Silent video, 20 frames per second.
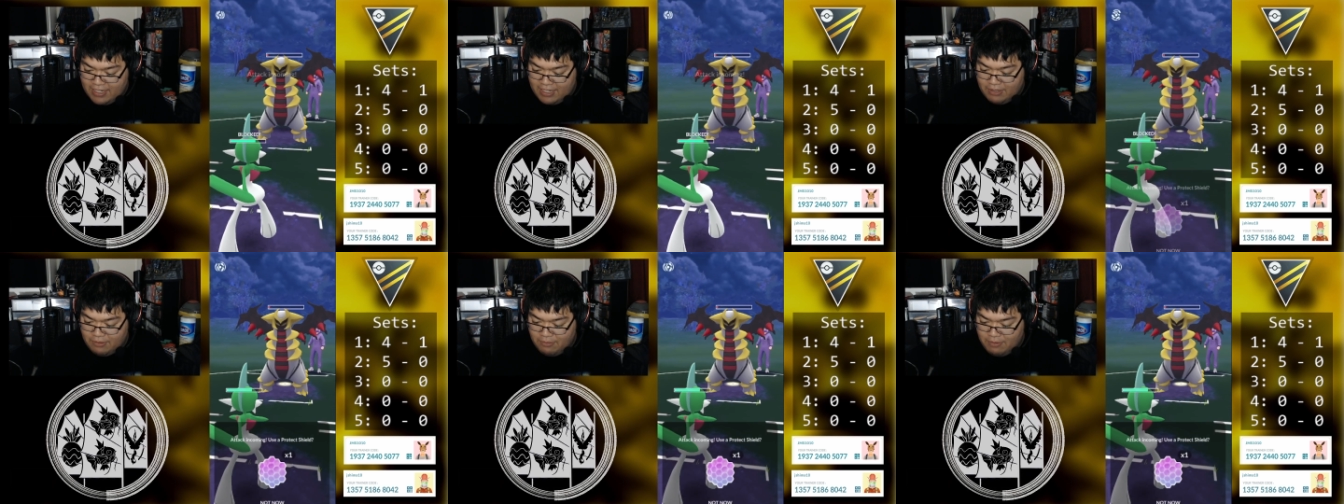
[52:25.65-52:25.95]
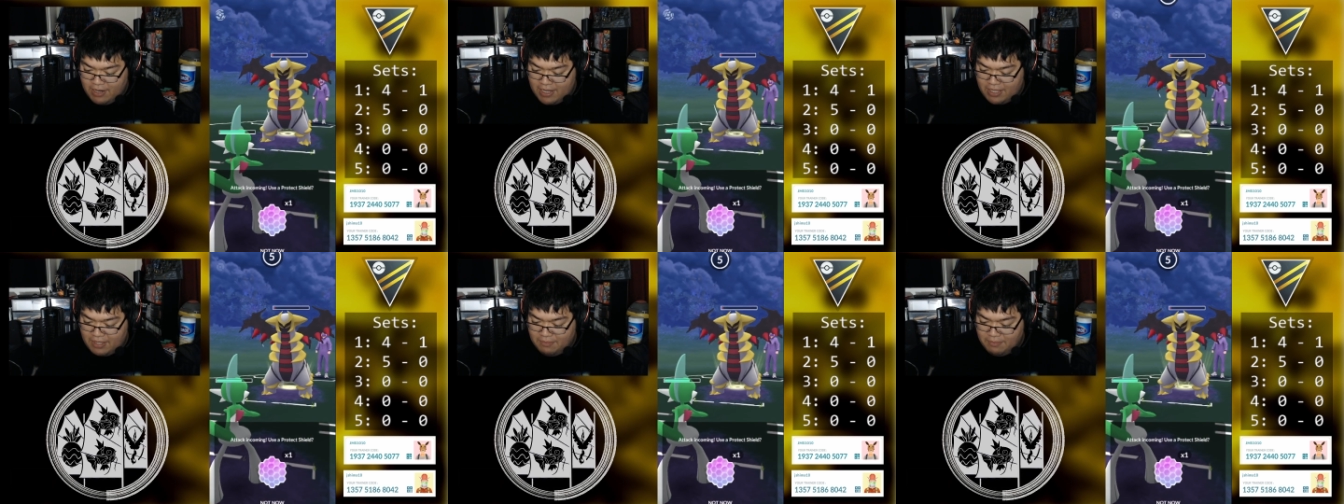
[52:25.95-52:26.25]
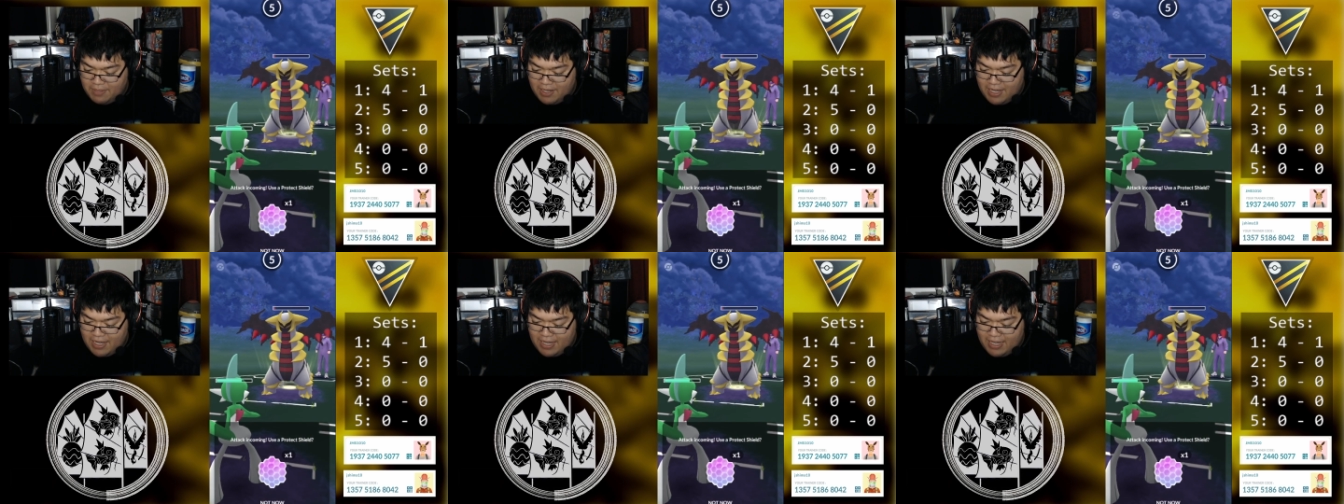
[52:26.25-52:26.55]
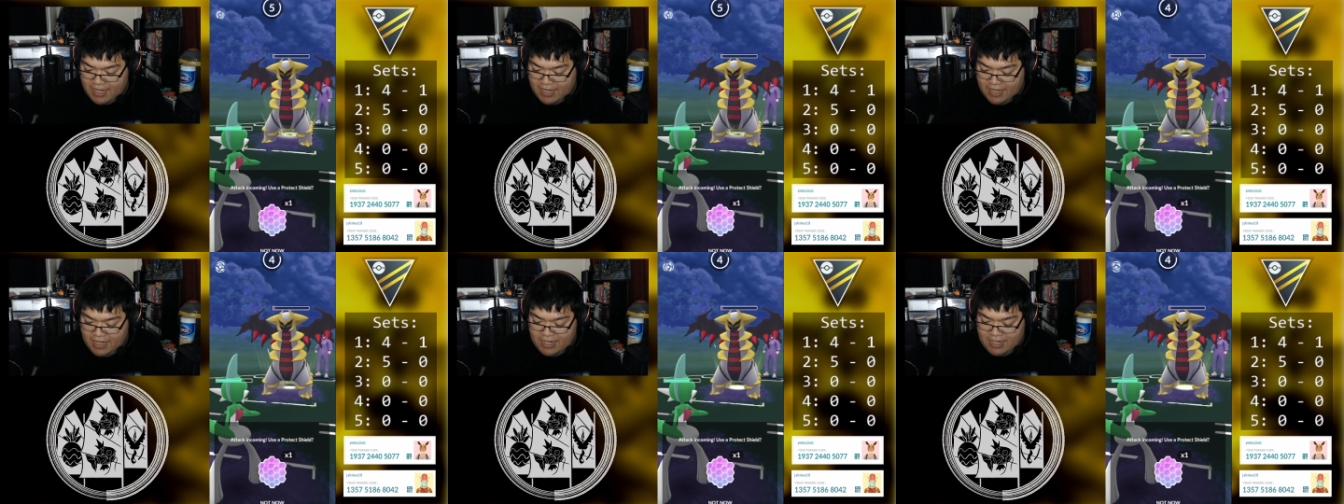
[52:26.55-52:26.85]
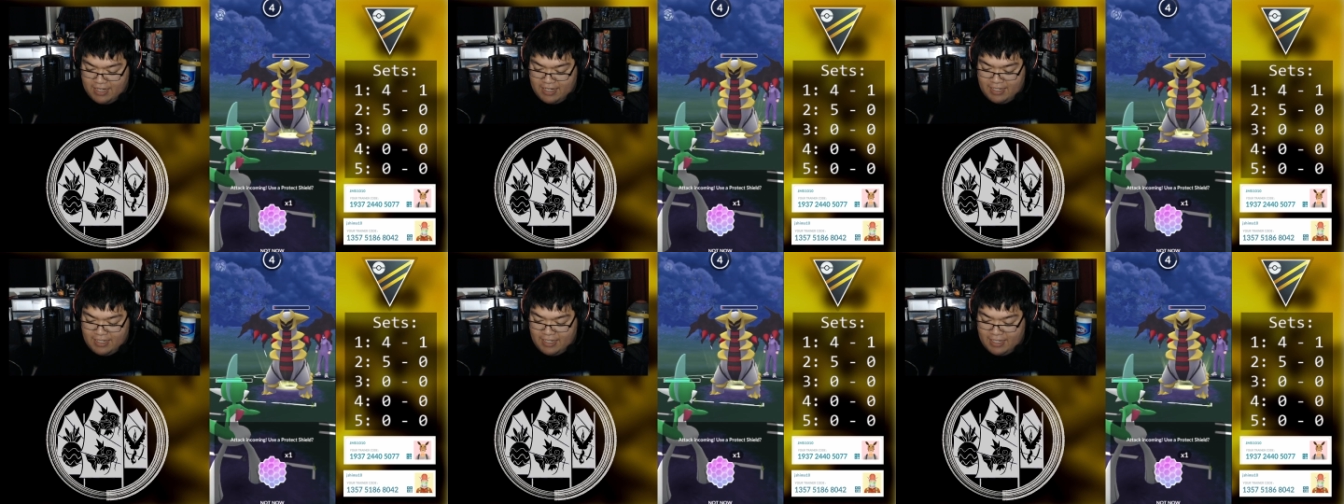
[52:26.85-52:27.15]
with my
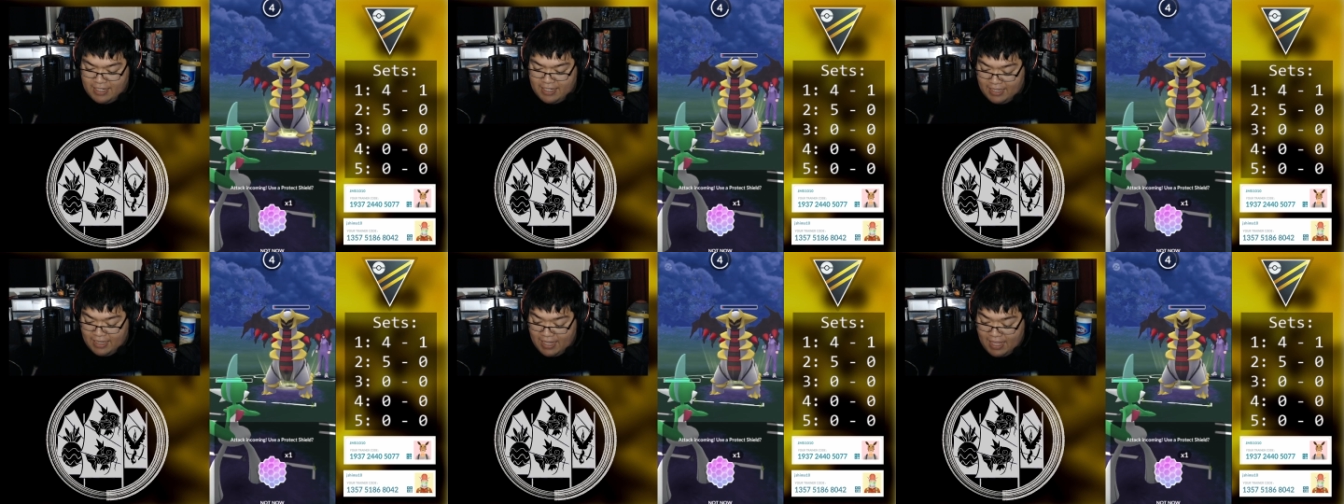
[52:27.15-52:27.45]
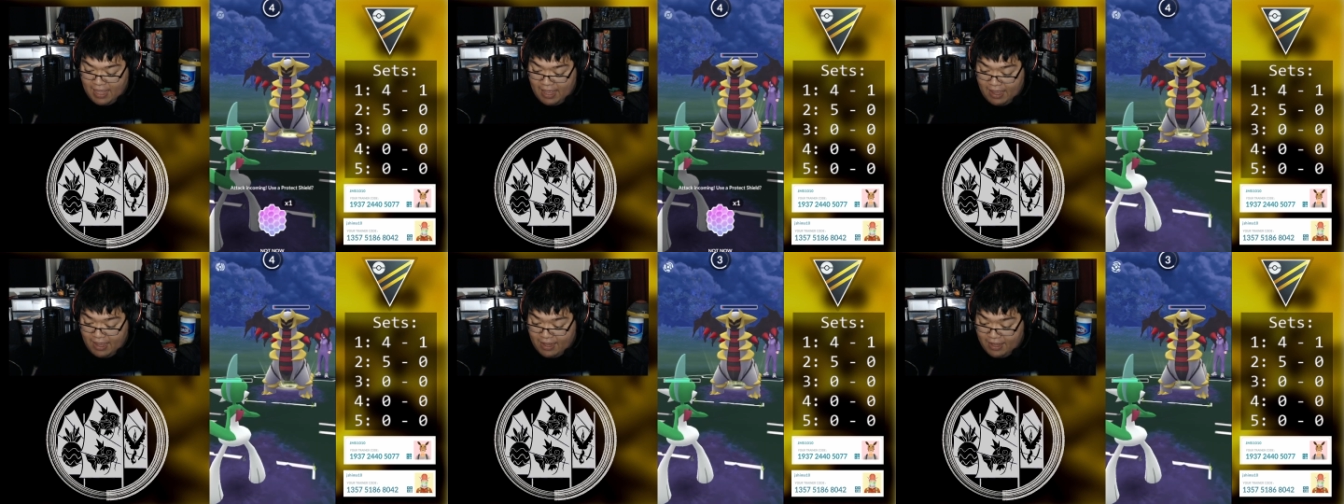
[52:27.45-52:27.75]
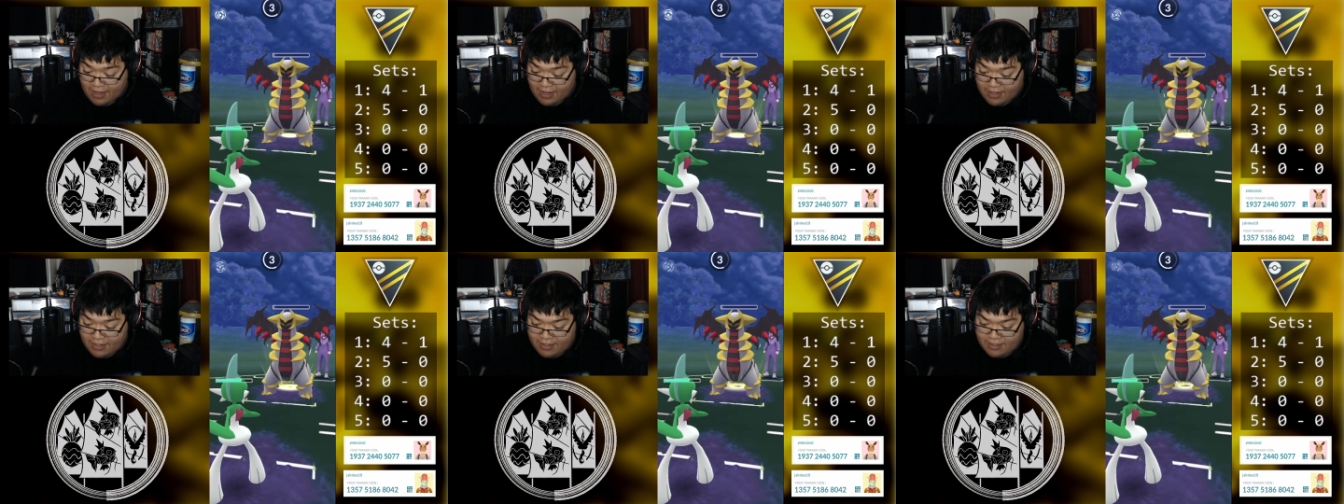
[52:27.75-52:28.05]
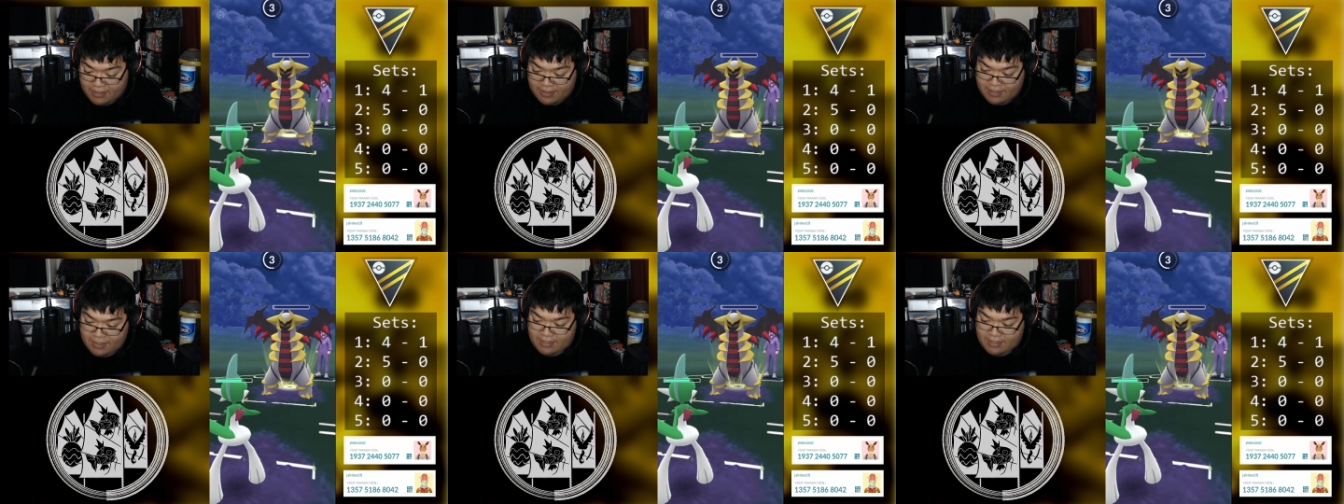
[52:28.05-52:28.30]
Gallade.